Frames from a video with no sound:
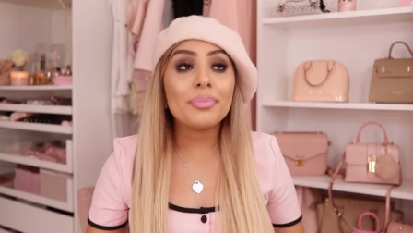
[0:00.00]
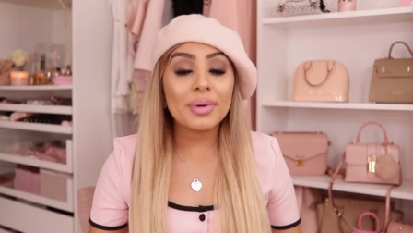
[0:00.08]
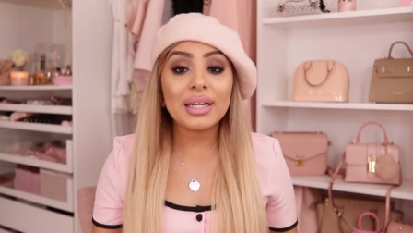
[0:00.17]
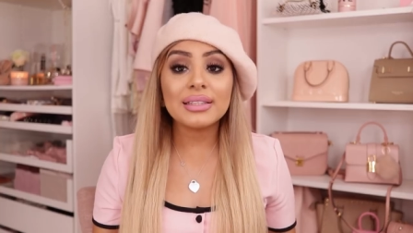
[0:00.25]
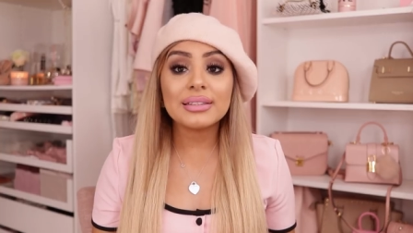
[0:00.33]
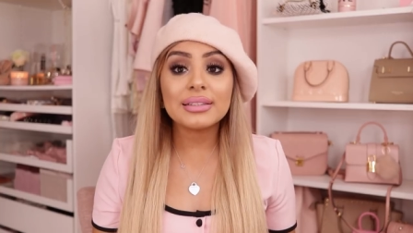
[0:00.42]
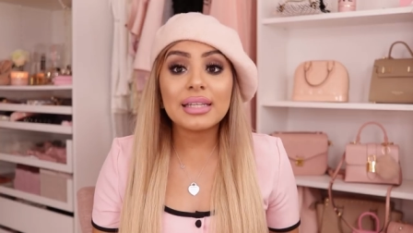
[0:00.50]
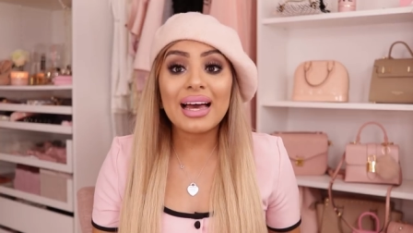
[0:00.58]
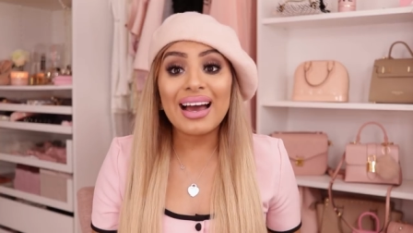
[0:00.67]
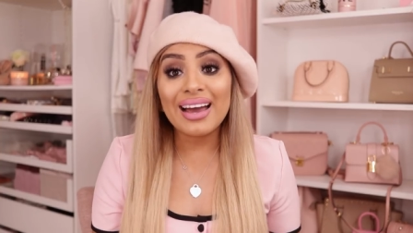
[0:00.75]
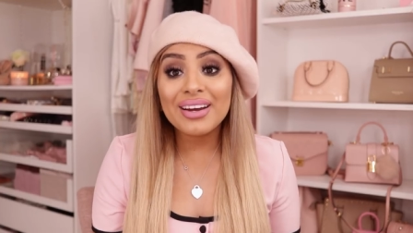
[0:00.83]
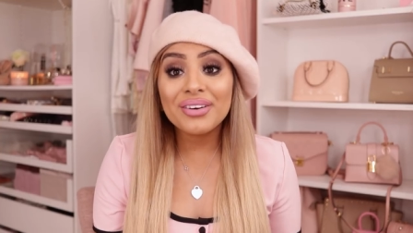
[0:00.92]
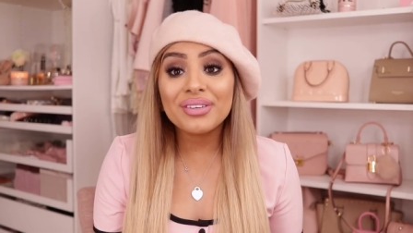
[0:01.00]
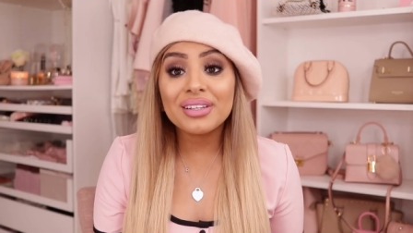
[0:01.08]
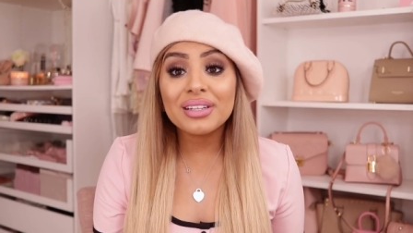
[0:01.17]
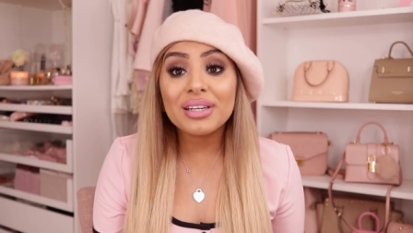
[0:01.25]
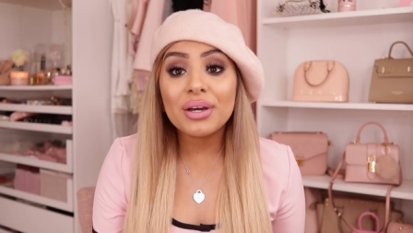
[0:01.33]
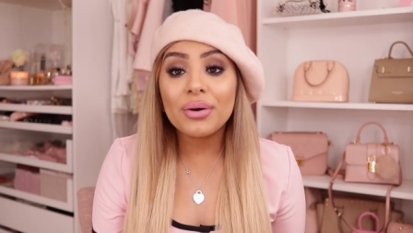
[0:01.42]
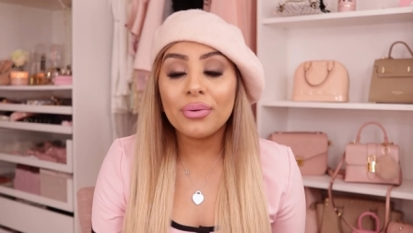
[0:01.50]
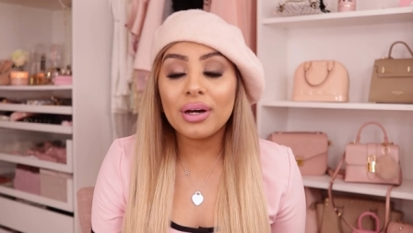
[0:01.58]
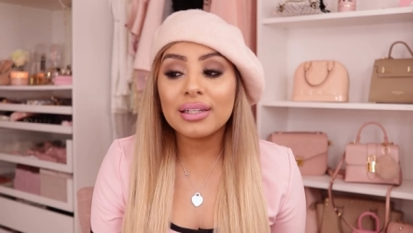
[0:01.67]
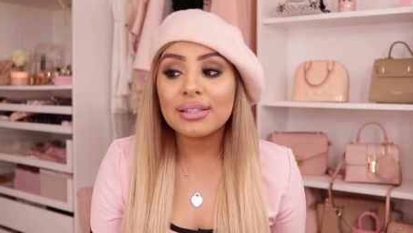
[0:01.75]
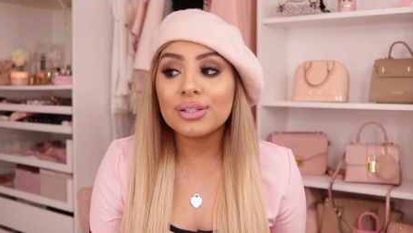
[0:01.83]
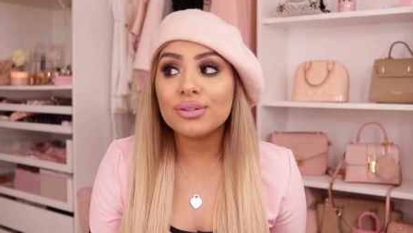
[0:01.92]
but I really
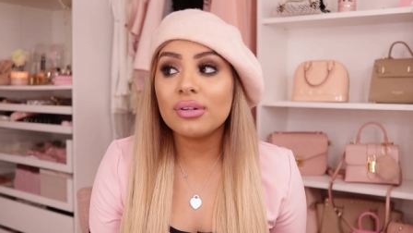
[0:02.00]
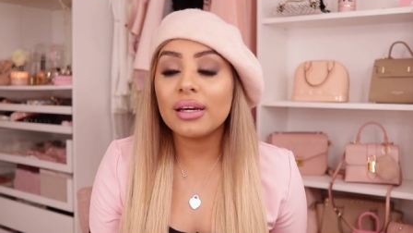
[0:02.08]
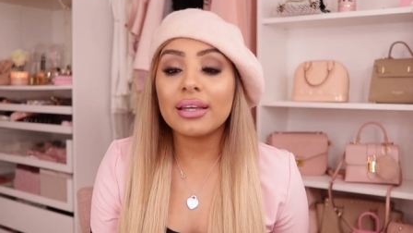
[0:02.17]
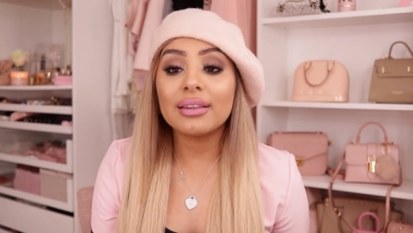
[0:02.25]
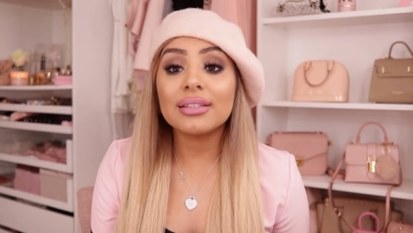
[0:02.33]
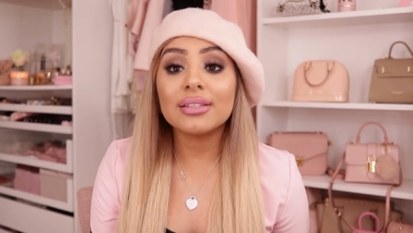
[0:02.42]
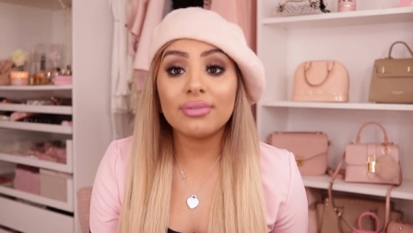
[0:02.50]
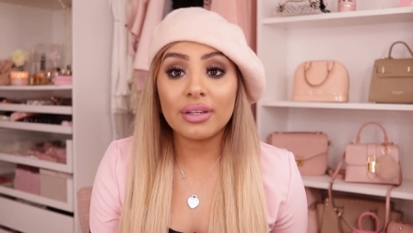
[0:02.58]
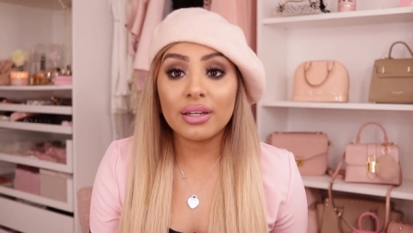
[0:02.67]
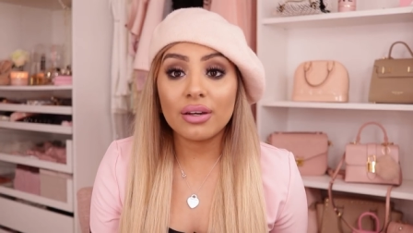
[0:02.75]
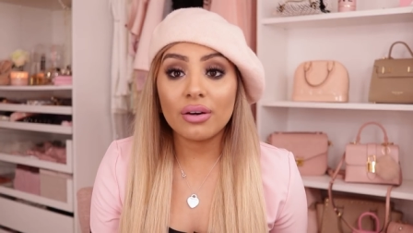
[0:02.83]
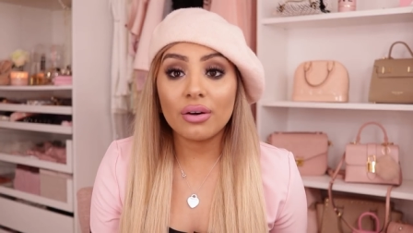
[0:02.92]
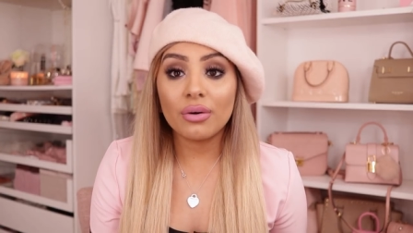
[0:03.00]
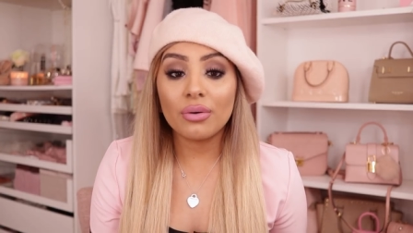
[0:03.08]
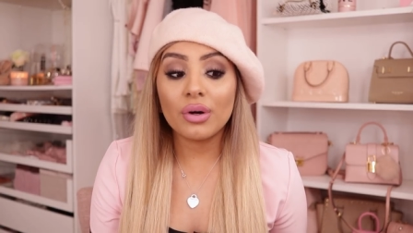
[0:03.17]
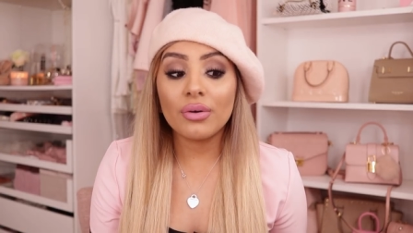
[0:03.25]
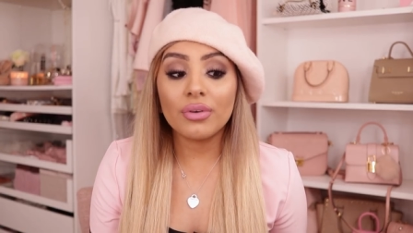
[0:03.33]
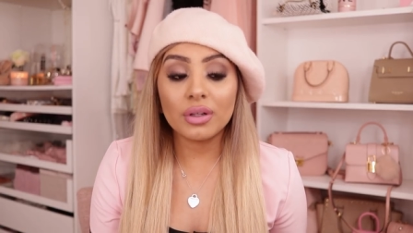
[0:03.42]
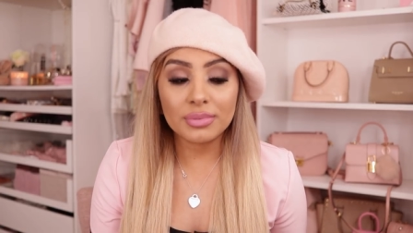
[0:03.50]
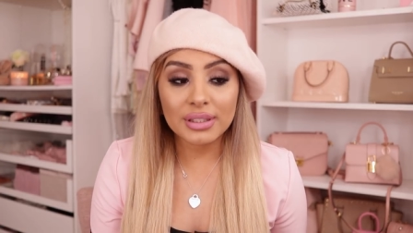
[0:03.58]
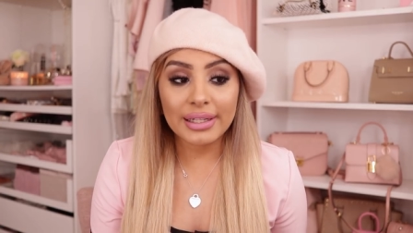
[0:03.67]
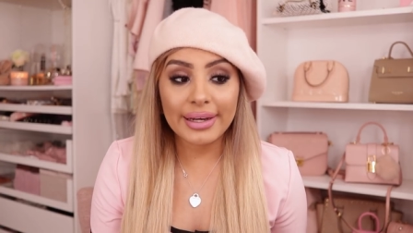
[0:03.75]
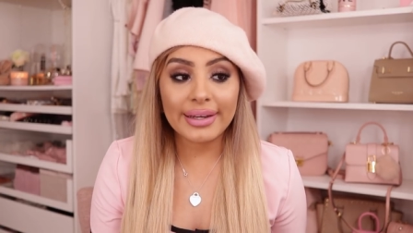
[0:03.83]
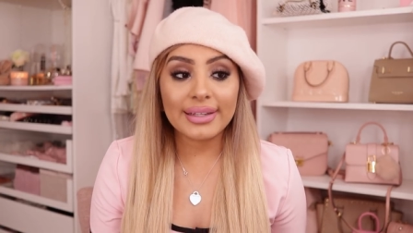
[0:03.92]
wanted to get this video filmed
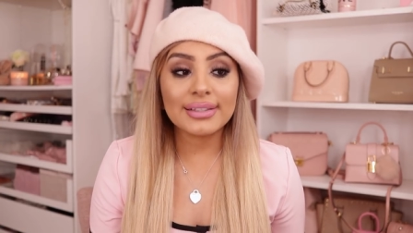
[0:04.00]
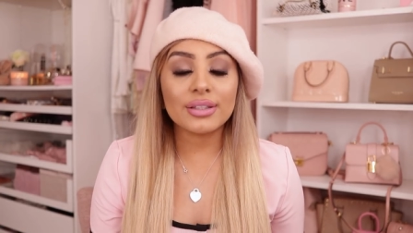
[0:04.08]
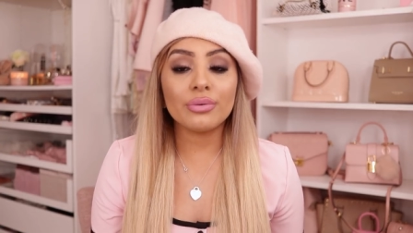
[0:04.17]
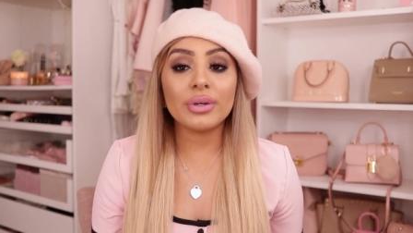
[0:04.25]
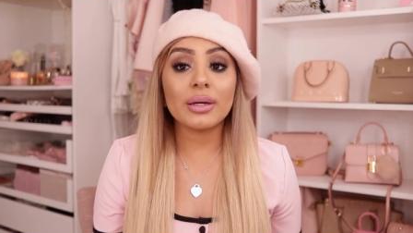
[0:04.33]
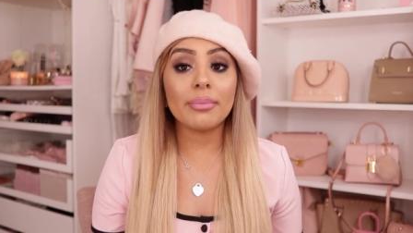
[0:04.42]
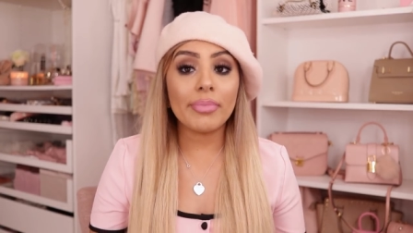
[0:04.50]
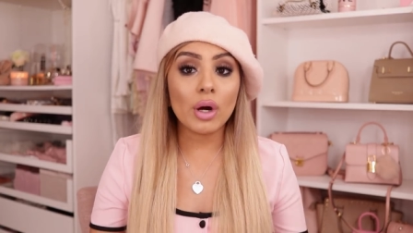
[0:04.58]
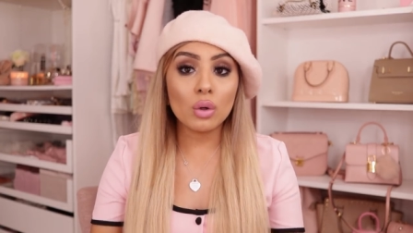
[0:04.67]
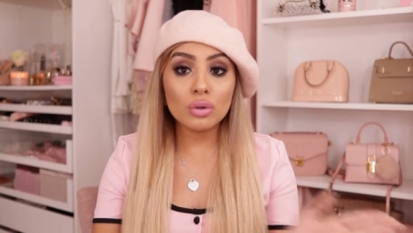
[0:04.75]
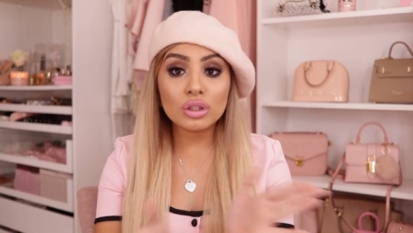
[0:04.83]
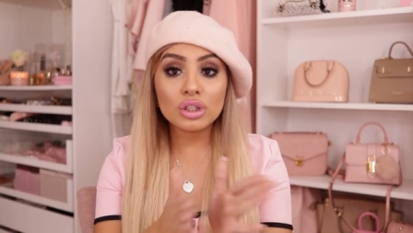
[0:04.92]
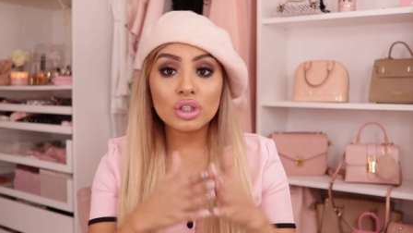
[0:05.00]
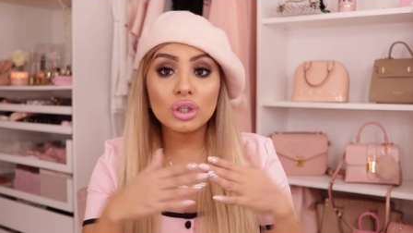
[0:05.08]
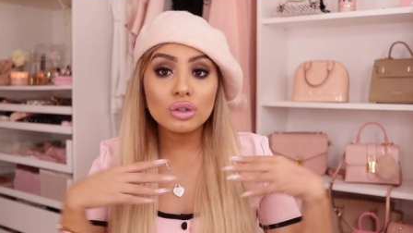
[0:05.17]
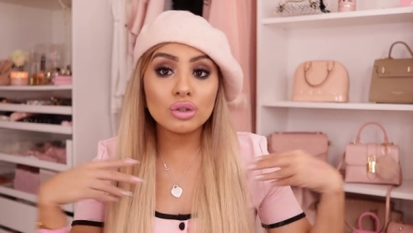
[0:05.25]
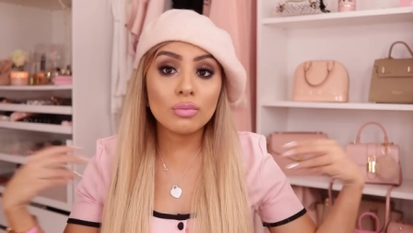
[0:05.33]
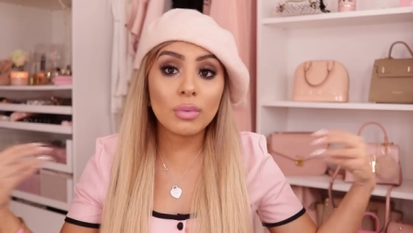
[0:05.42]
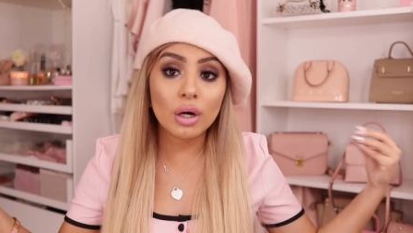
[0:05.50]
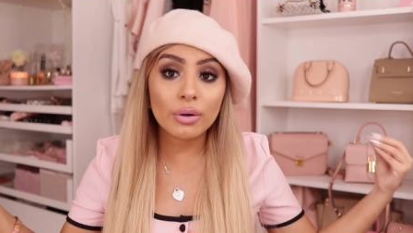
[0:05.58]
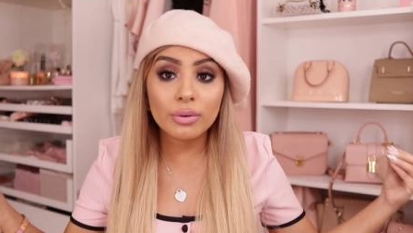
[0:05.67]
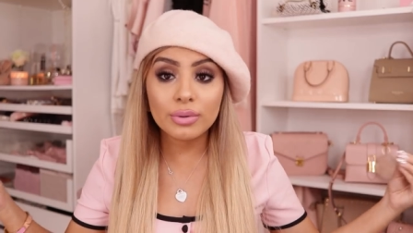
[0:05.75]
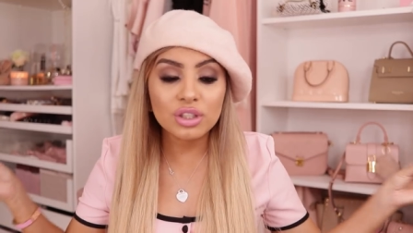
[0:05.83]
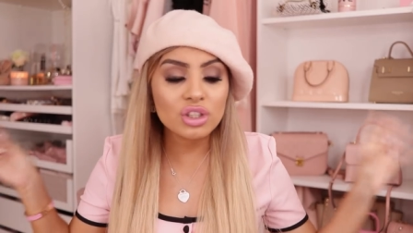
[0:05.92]
today so we can post
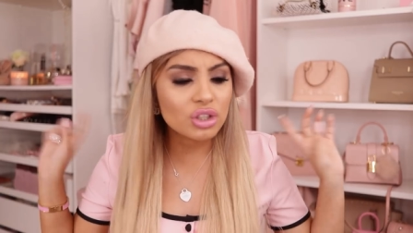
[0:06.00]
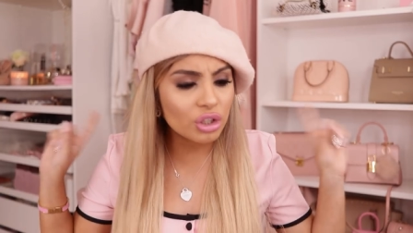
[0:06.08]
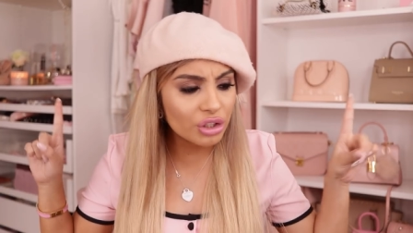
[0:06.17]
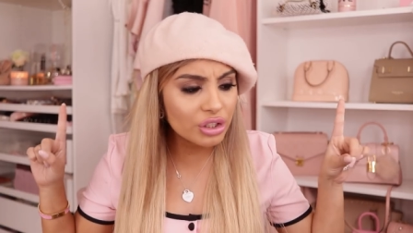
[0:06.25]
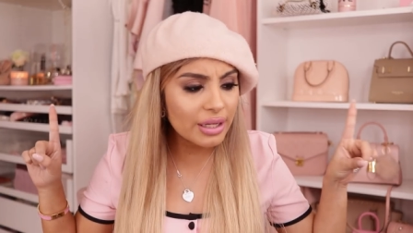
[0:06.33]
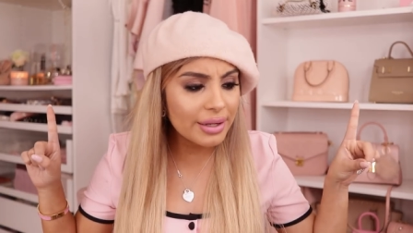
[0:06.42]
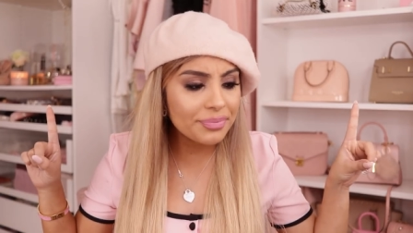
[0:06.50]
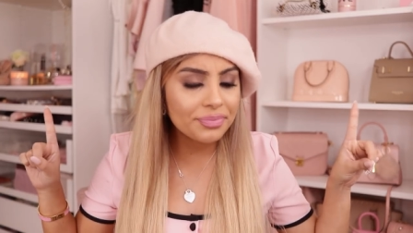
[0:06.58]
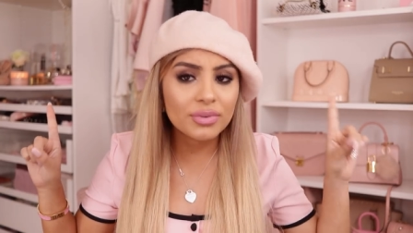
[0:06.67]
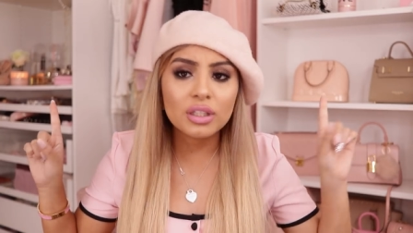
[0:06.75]
tomorrow, which is Thursday.